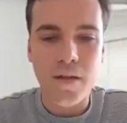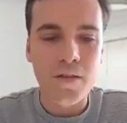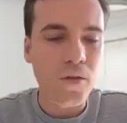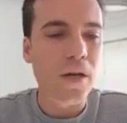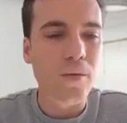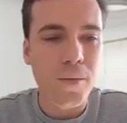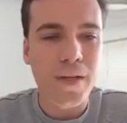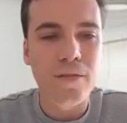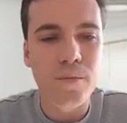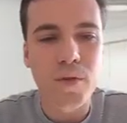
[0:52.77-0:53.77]
So I will
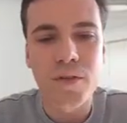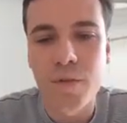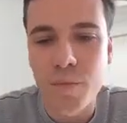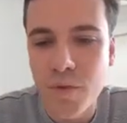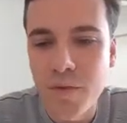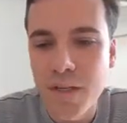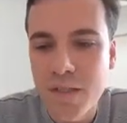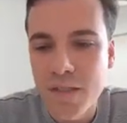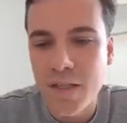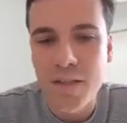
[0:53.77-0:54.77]
give the model some
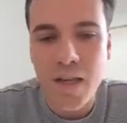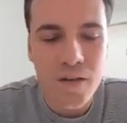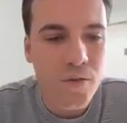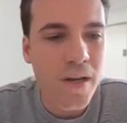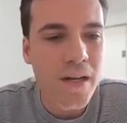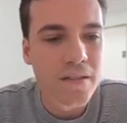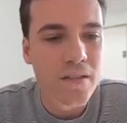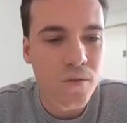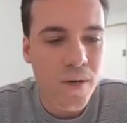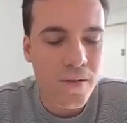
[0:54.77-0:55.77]
context that it can
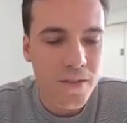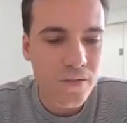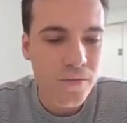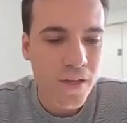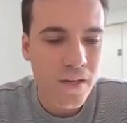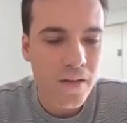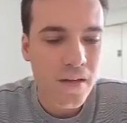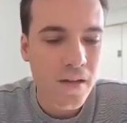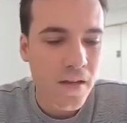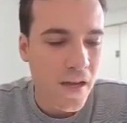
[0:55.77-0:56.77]
connect to Aras Innovator
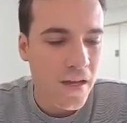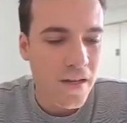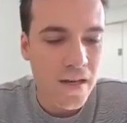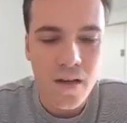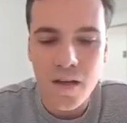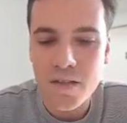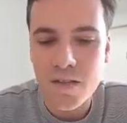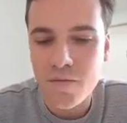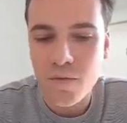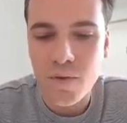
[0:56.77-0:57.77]
and then ask
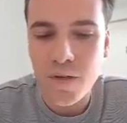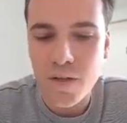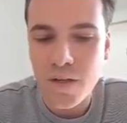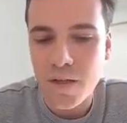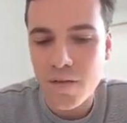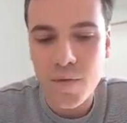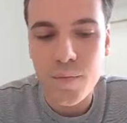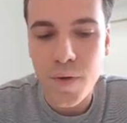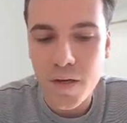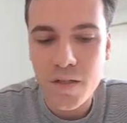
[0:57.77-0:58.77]
for the
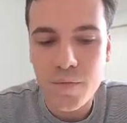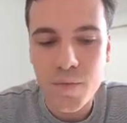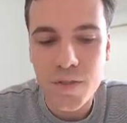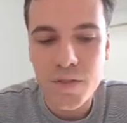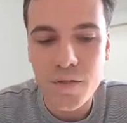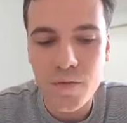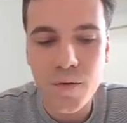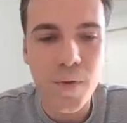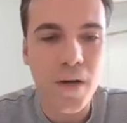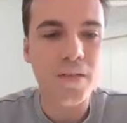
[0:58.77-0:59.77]
part numbers of
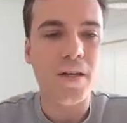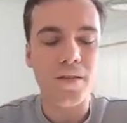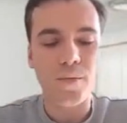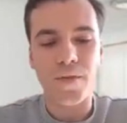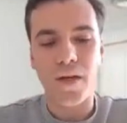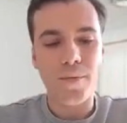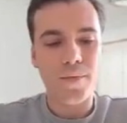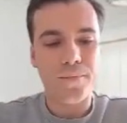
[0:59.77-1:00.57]
the part item type.